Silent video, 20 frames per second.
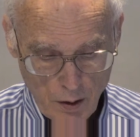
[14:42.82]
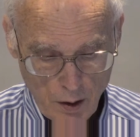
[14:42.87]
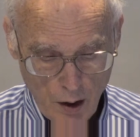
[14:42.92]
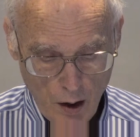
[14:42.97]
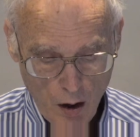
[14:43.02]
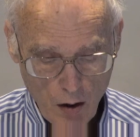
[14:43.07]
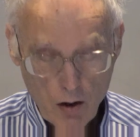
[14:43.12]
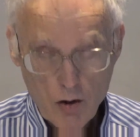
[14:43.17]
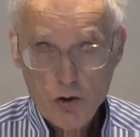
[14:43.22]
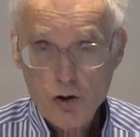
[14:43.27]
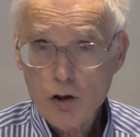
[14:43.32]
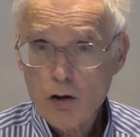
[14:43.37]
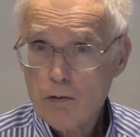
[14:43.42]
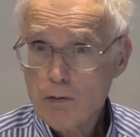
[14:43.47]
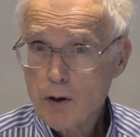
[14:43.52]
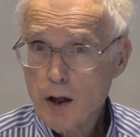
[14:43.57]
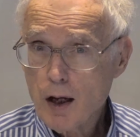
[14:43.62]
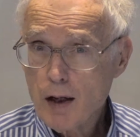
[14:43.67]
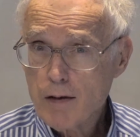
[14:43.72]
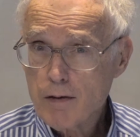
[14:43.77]
the origin
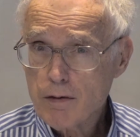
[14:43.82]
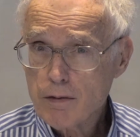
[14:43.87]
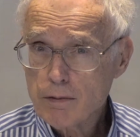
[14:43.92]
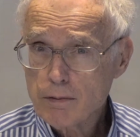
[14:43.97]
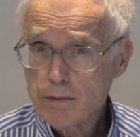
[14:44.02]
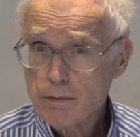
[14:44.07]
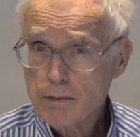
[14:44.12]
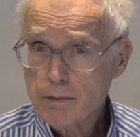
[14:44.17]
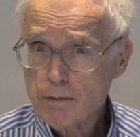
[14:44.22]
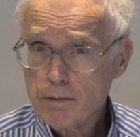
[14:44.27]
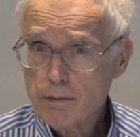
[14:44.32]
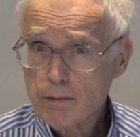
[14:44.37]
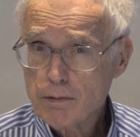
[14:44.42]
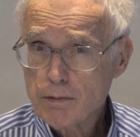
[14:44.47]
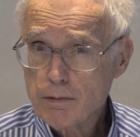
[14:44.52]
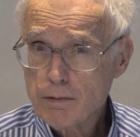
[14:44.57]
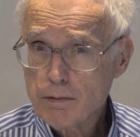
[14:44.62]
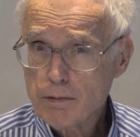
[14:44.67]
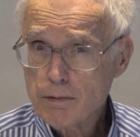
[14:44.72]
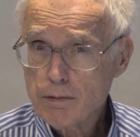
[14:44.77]
of life,
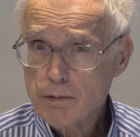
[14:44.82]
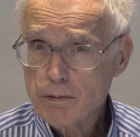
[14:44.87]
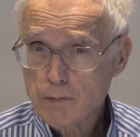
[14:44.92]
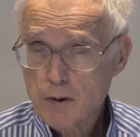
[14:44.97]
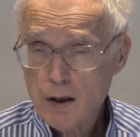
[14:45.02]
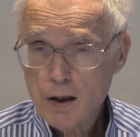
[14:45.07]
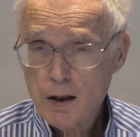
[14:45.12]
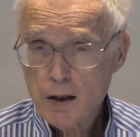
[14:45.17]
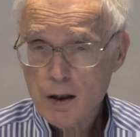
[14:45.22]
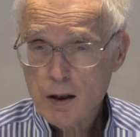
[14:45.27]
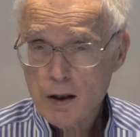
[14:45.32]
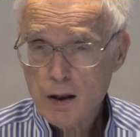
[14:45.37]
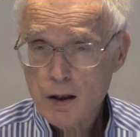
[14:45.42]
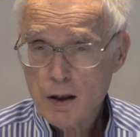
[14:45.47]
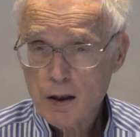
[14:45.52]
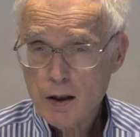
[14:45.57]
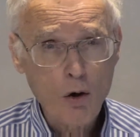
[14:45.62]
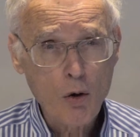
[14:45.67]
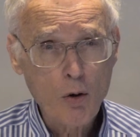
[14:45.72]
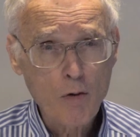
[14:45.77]
and the
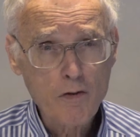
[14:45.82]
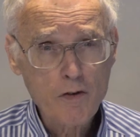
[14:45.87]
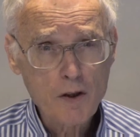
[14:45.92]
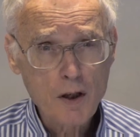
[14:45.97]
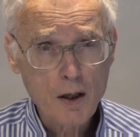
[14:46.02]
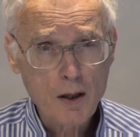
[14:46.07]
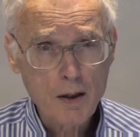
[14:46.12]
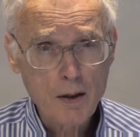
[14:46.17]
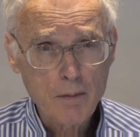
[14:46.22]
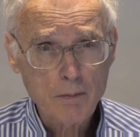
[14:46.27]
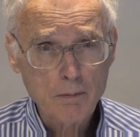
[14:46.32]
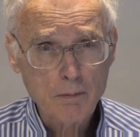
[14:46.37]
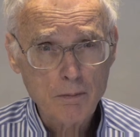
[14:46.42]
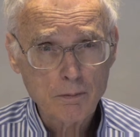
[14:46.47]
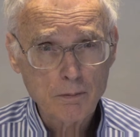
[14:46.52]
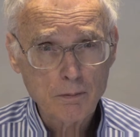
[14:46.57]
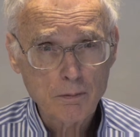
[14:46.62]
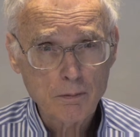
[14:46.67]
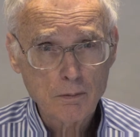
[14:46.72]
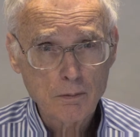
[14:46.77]
arrow of time,
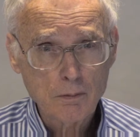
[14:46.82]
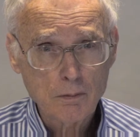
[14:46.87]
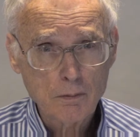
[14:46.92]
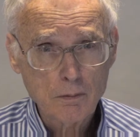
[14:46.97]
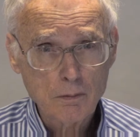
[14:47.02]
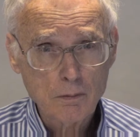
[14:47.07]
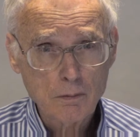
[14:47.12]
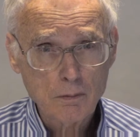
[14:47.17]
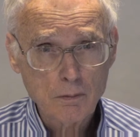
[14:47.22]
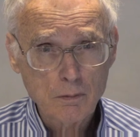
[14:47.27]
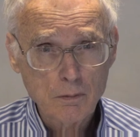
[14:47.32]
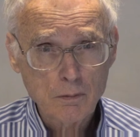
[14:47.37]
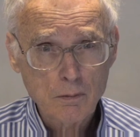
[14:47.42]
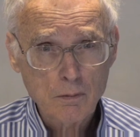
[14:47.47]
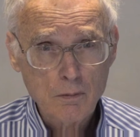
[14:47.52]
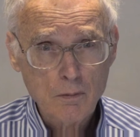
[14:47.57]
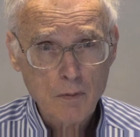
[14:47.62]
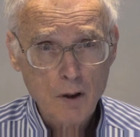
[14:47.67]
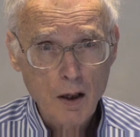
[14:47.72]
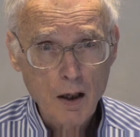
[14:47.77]

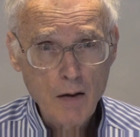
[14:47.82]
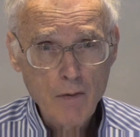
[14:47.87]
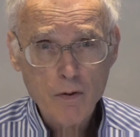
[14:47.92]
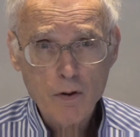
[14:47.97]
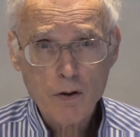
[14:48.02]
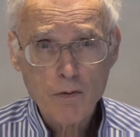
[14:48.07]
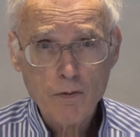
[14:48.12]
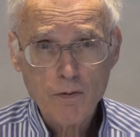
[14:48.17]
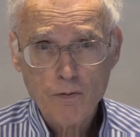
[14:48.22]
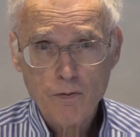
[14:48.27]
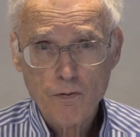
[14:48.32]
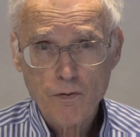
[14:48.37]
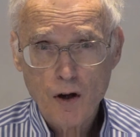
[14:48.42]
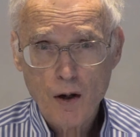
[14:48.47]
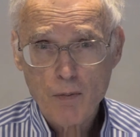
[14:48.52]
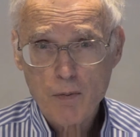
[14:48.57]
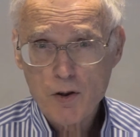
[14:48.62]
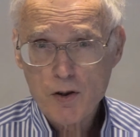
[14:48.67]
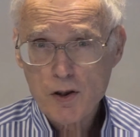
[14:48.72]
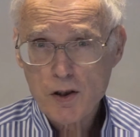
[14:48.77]
even the
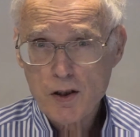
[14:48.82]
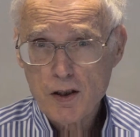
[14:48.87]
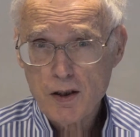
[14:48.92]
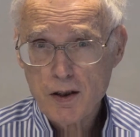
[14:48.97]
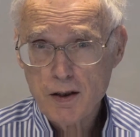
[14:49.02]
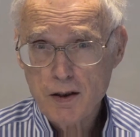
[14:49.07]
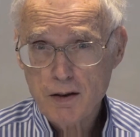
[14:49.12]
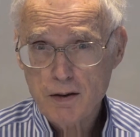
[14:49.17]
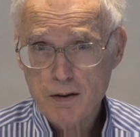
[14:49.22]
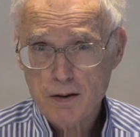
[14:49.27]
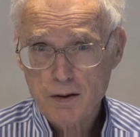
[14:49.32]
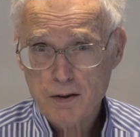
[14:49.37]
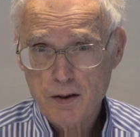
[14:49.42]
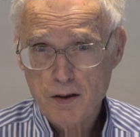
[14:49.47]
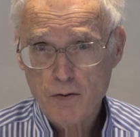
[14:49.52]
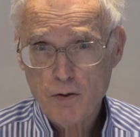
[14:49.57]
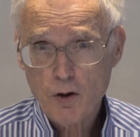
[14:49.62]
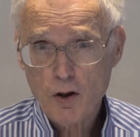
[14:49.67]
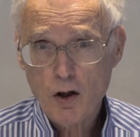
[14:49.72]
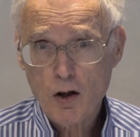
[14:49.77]
famously
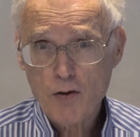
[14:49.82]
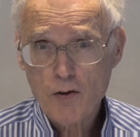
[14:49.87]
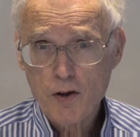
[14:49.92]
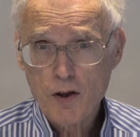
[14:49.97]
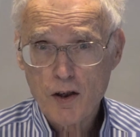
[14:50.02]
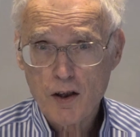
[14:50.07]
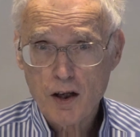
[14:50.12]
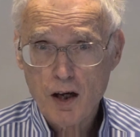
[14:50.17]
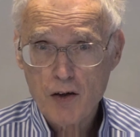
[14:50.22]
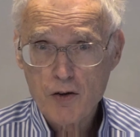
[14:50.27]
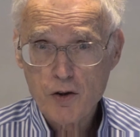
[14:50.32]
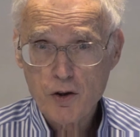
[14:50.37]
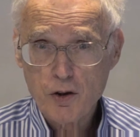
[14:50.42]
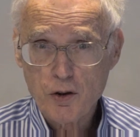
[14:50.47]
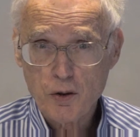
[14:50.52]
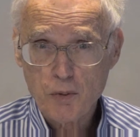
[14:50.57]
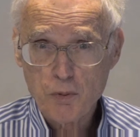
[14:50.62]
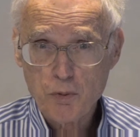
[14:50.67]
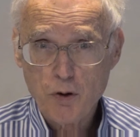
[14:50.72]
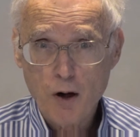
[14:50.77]
difficult
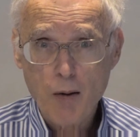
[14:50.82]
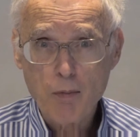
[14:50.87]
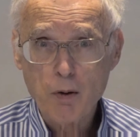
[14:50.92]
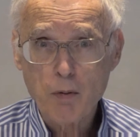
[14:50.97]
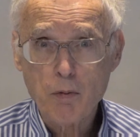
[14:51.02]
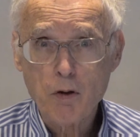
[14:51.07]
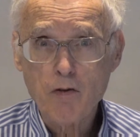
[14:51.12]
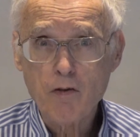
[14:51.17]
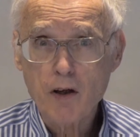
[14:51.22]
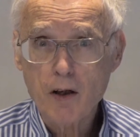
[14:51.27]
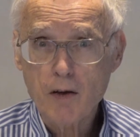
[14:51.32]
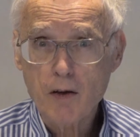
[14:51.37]
theological problem of